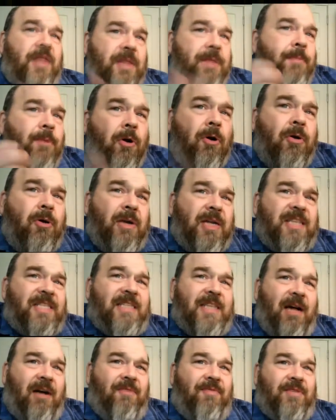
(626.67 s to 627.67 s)
The murder
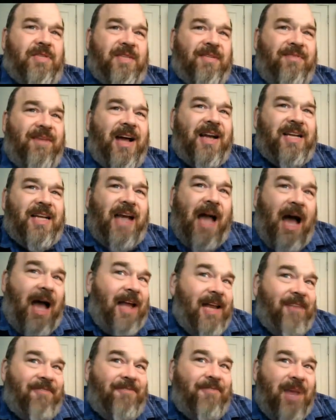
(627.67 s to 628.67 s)
itself was in fact a
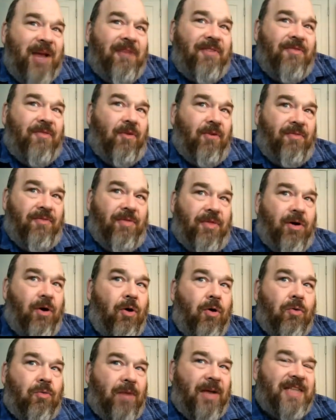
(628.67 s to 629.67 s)
kind of metaphor for the
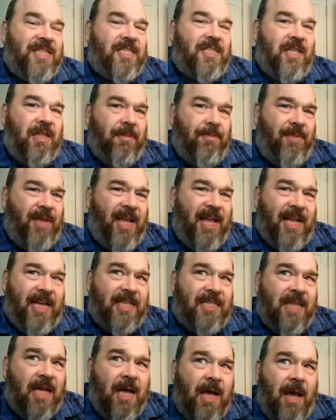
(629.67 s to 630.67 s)
whole rest of the
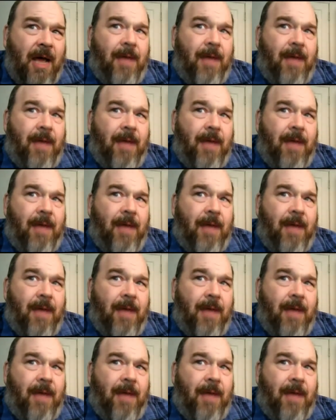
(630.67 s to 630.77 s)
piece.